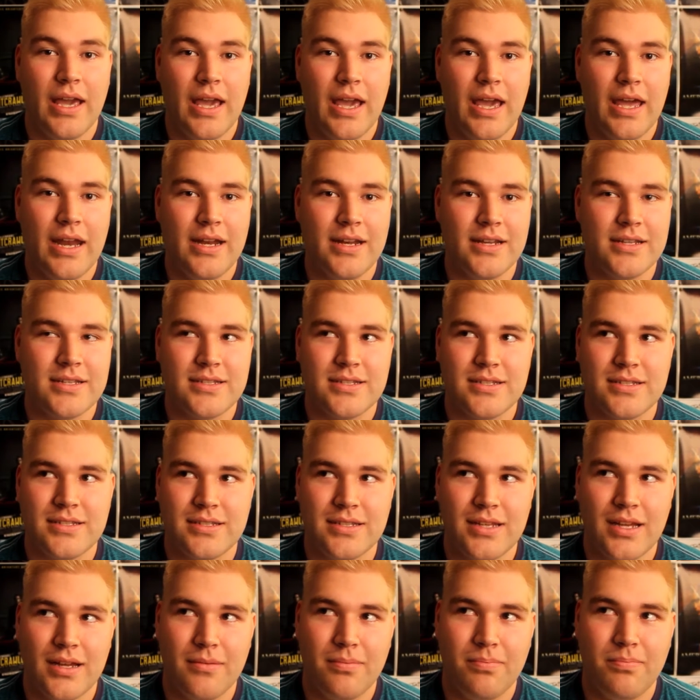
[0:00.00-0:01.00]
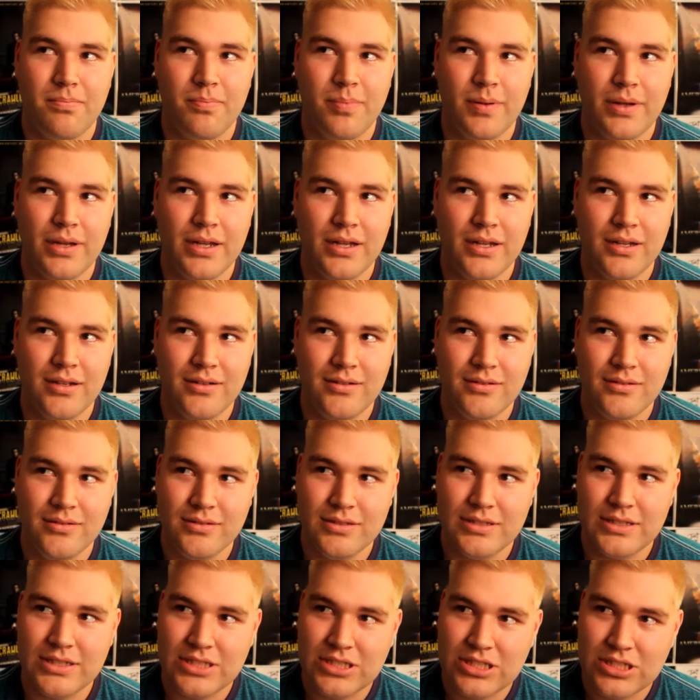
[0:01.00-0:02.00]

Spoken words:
And it's about...